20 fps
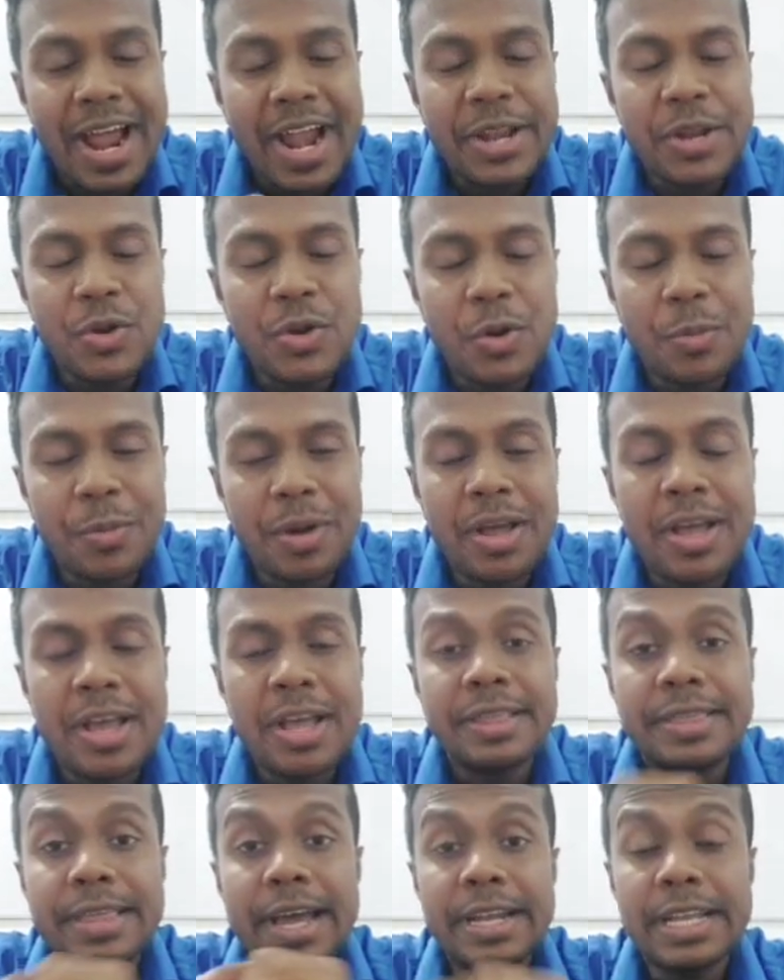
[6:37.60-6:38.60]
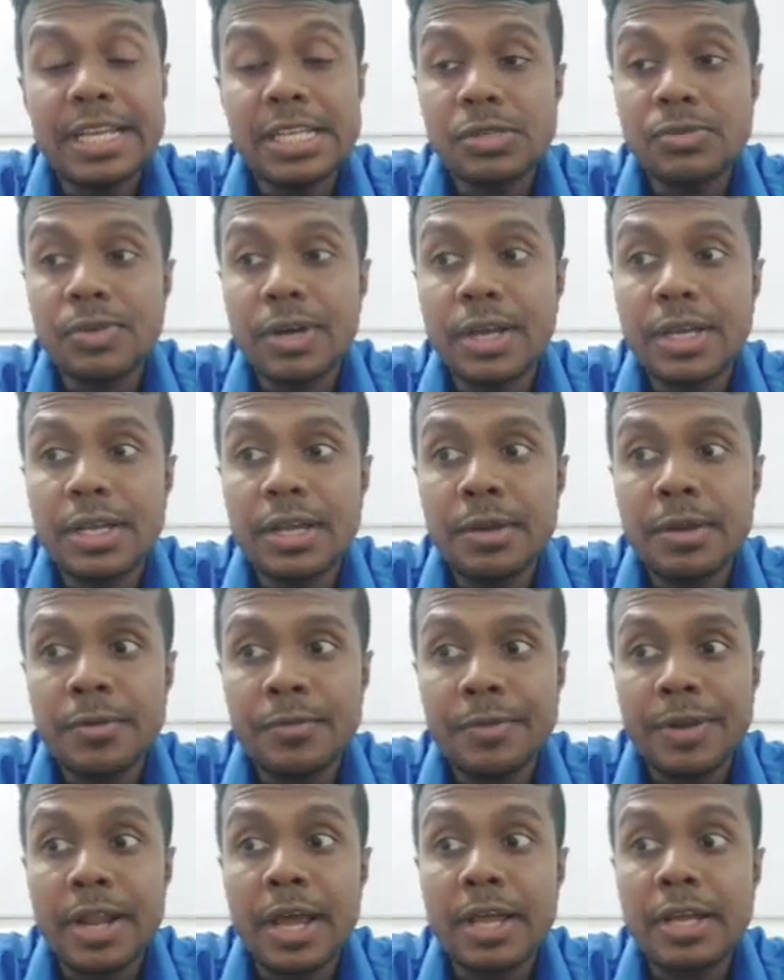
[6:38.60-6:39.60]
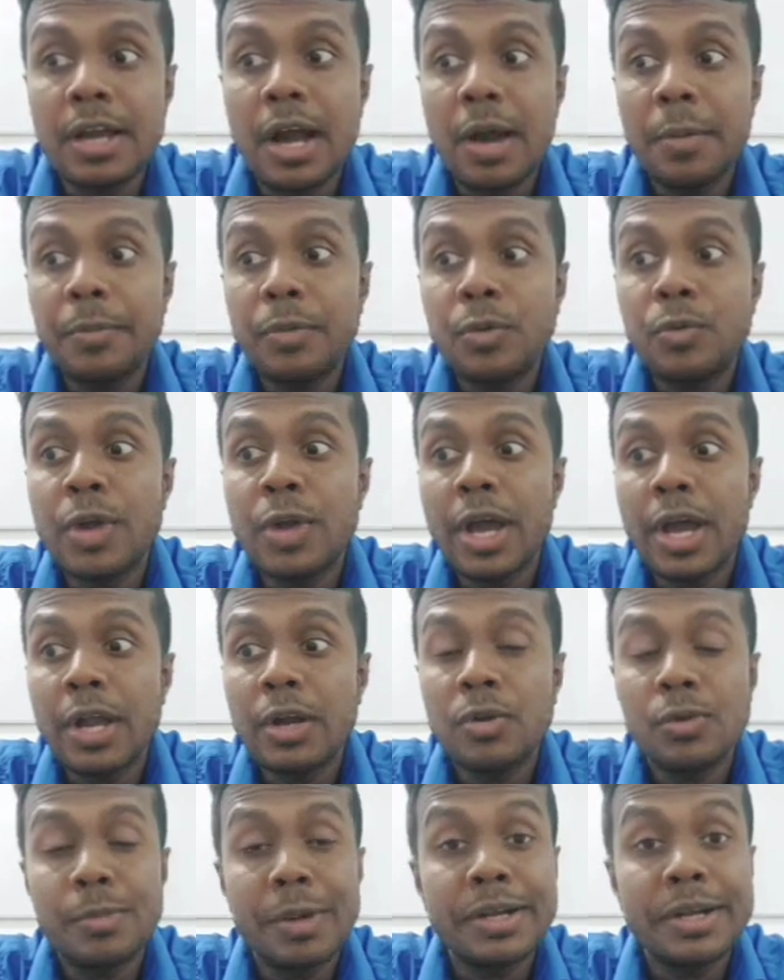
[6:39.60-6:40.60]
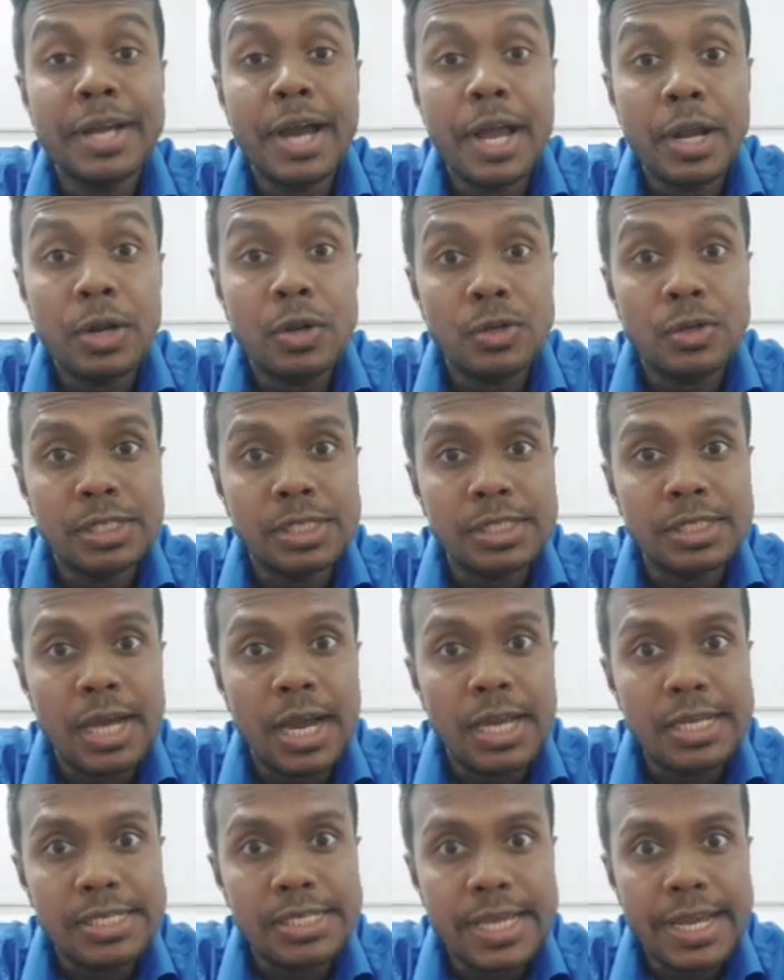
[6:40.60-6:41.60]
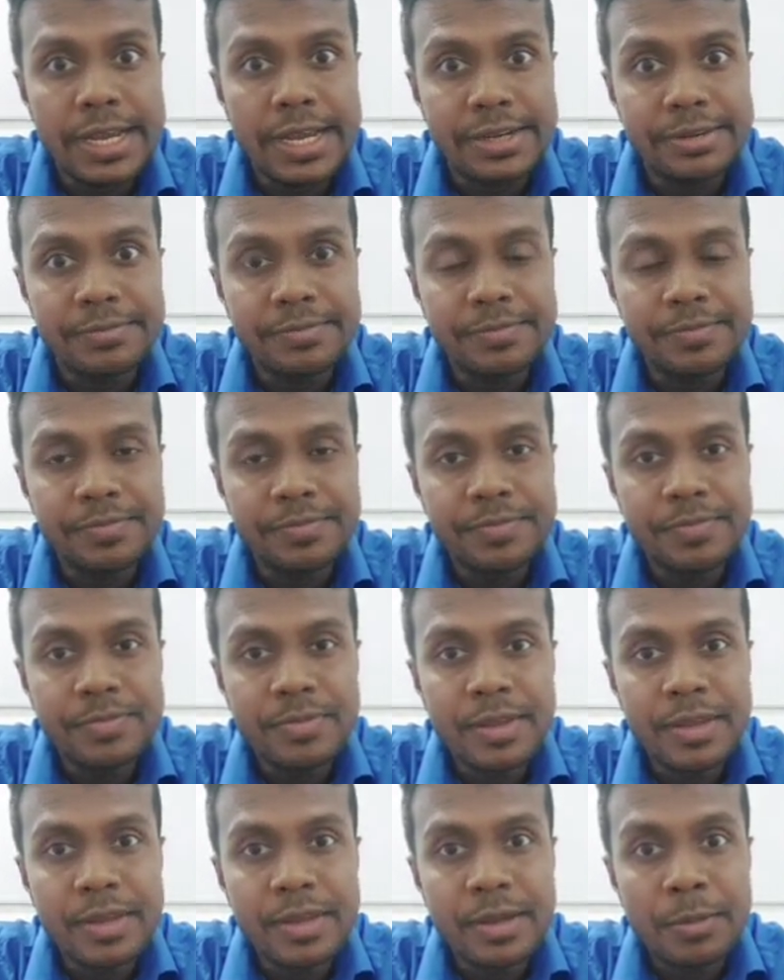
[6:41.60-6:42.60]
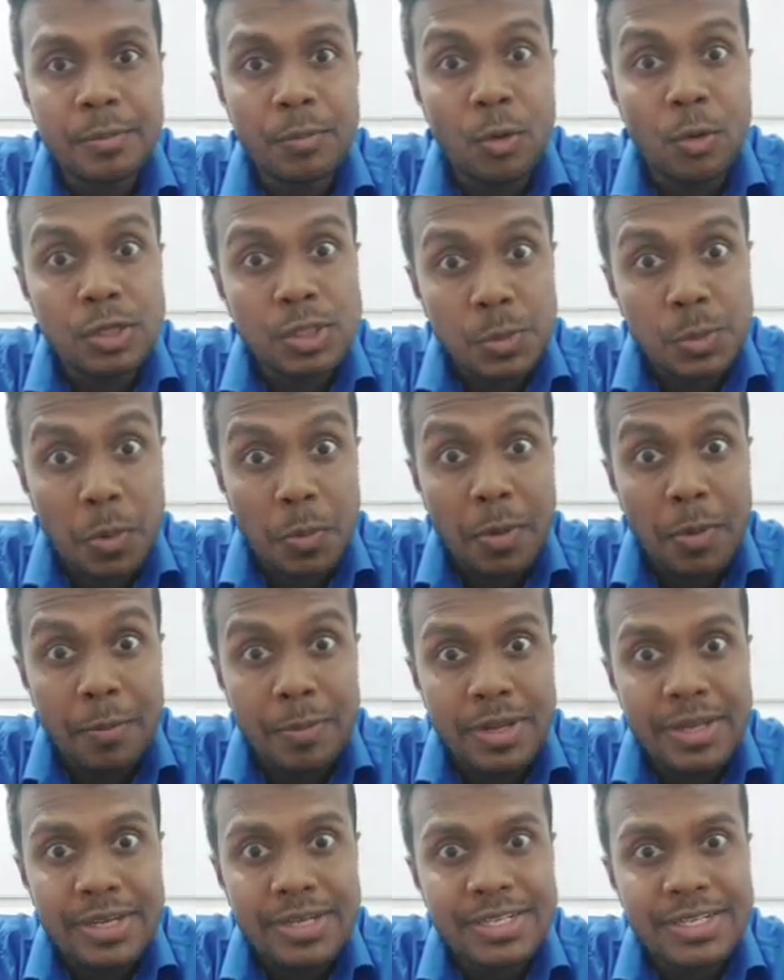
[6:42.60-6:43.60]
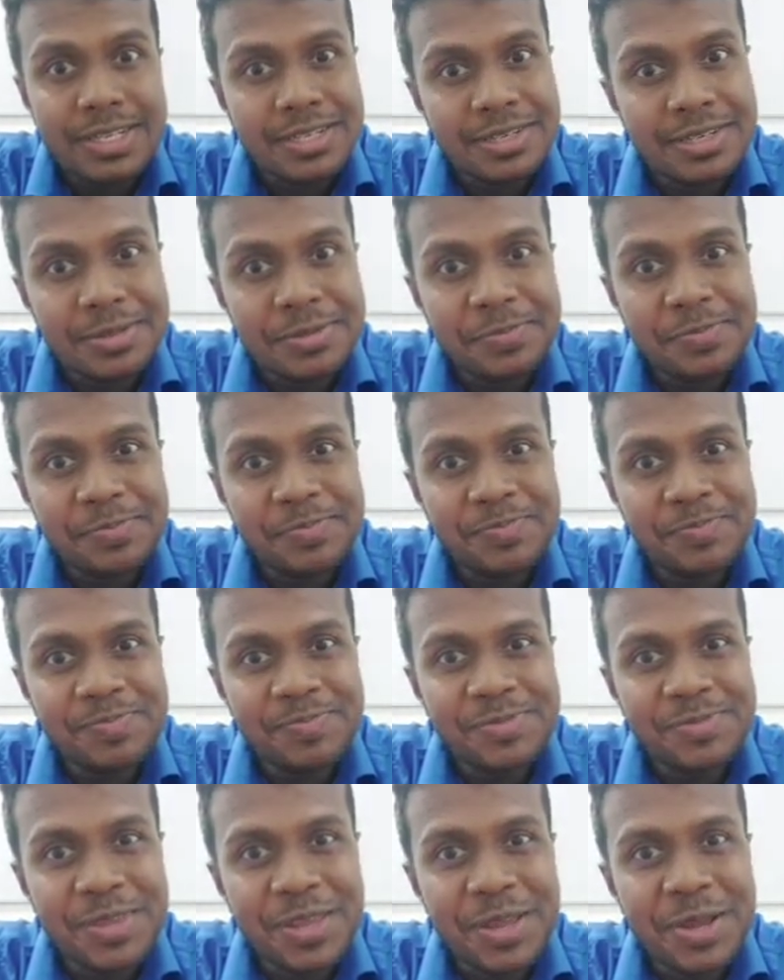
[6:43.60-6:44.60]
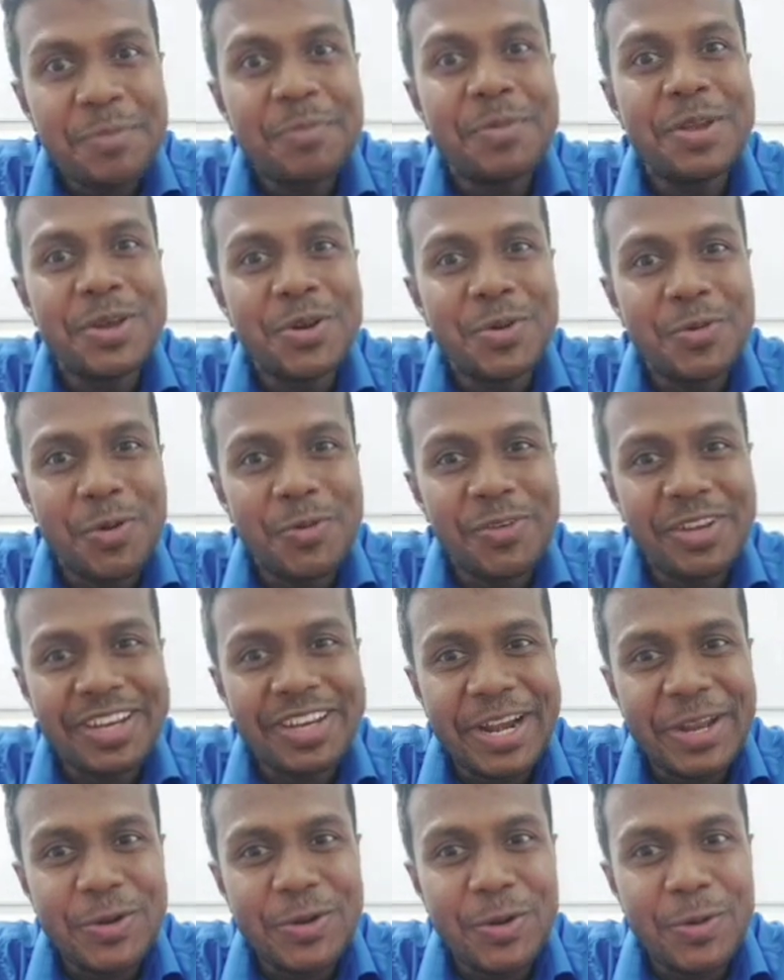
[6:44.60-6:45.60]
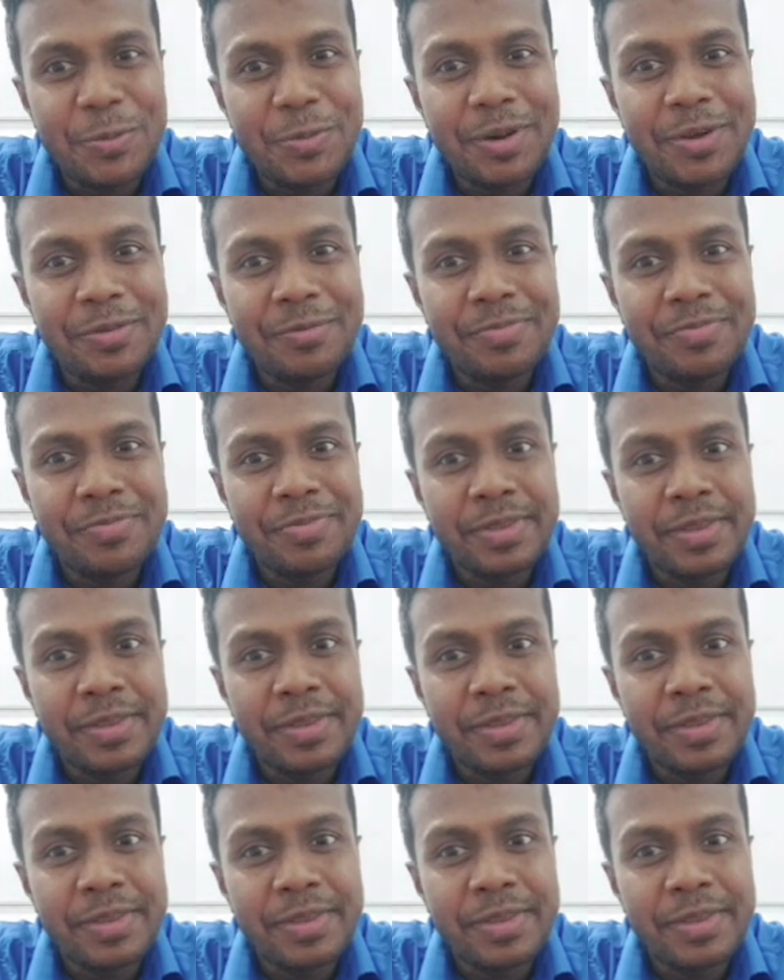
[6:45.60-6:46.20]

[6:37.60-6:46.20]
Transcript: adenoma. That is why when I come to my diagnosis, I said most probably a pleomorphic adenoma.